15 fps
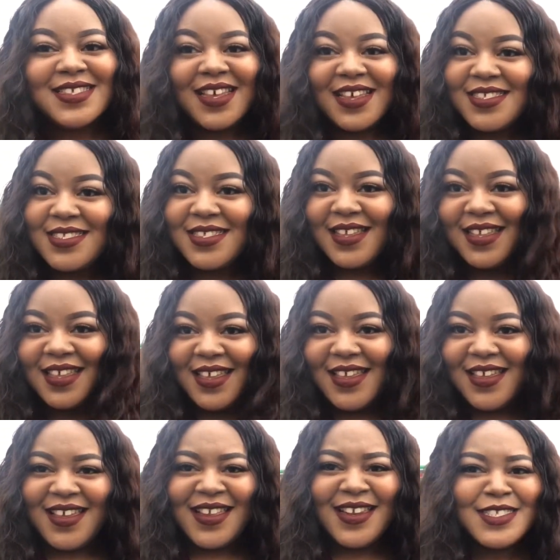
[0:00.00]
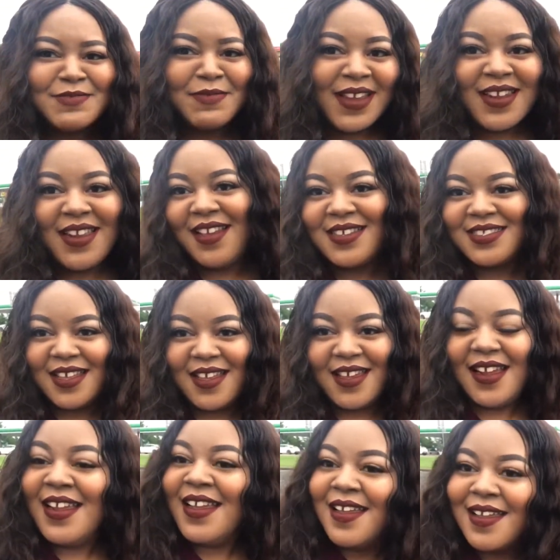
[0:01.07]
tasting it. And it's raining
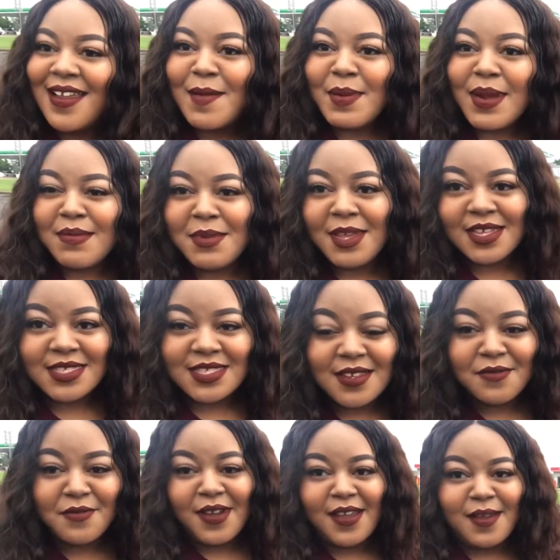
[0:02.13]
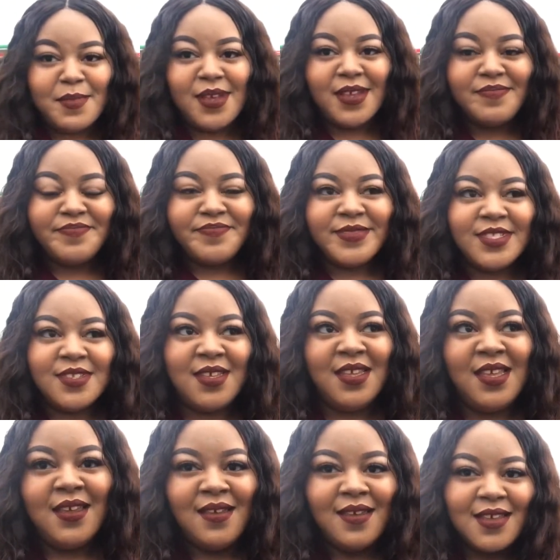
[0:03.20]
outside. I probably can't see the rain, but
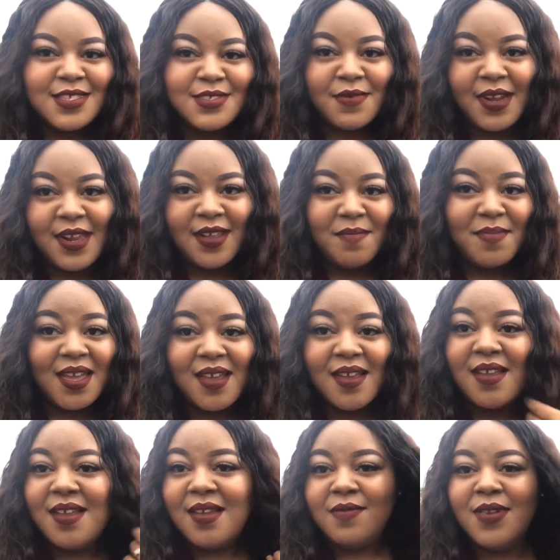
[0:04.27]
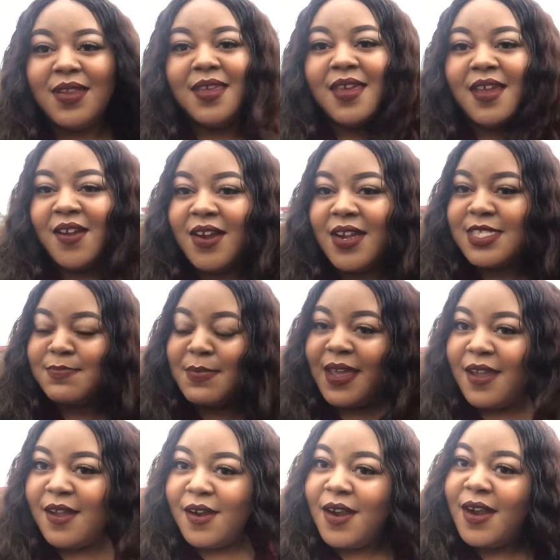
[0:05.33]
it's raining. I'm not really caring because my
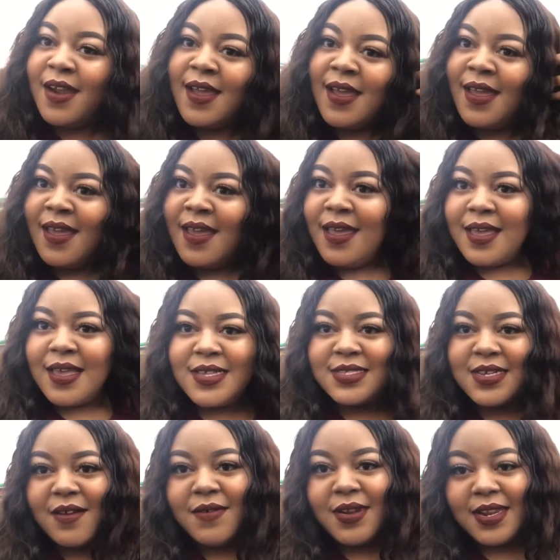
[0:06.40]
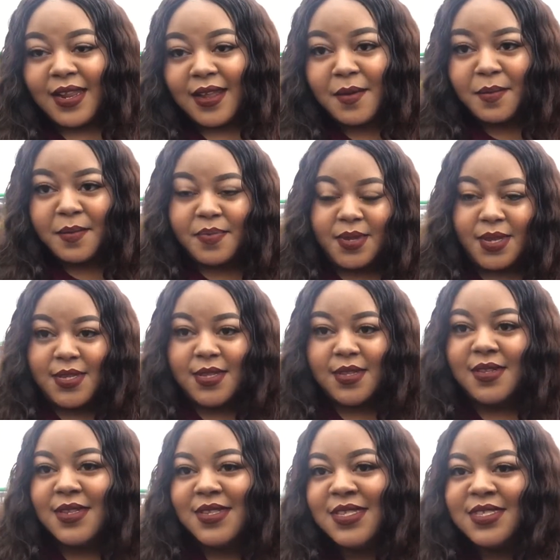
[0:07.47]
hair is already damp, but
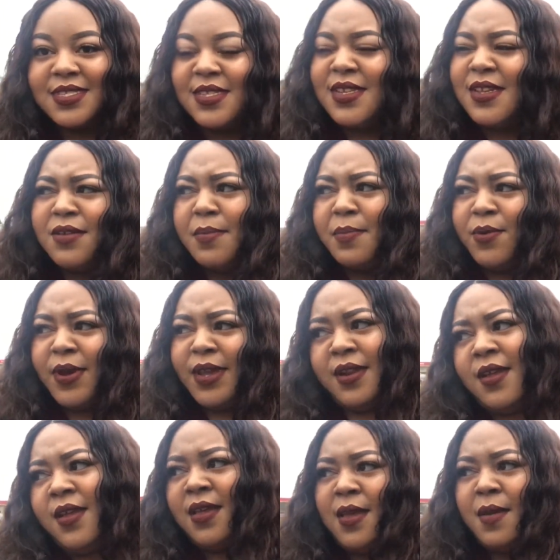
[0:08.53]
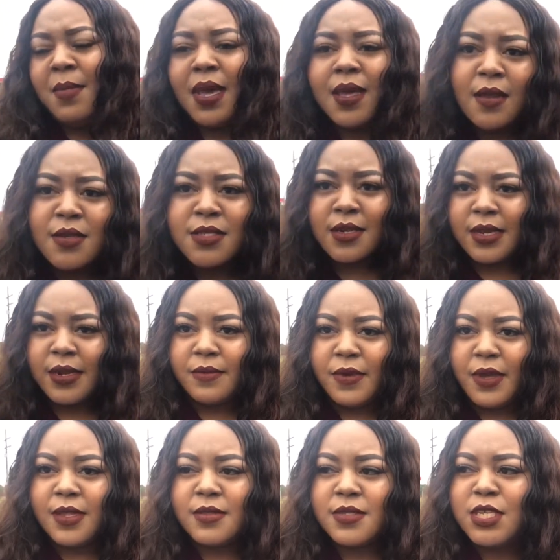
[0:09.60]
still the point. My clothes are getting
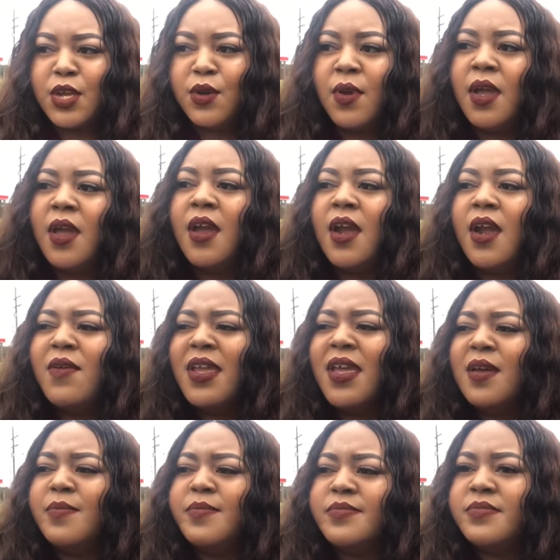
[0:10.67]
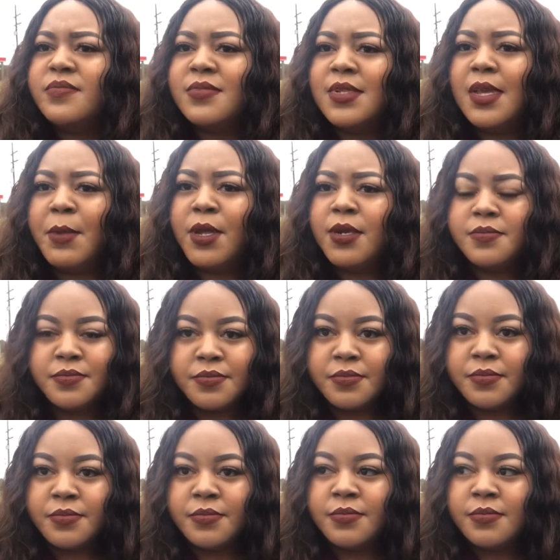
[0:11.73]
wet. So hurry up. Come on.
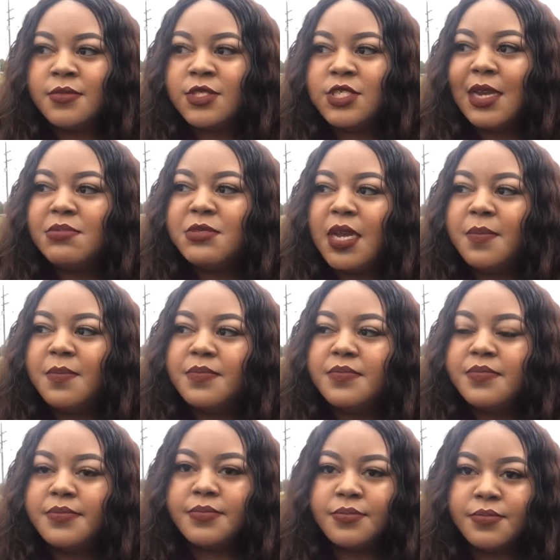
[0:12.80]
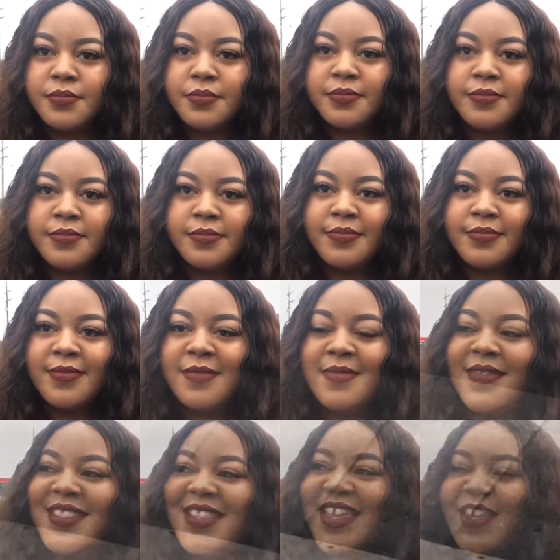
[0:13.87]
Chop, chop.
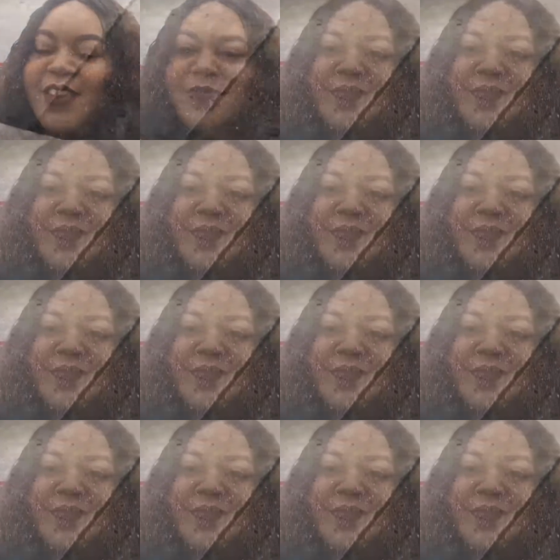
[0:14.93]
Thank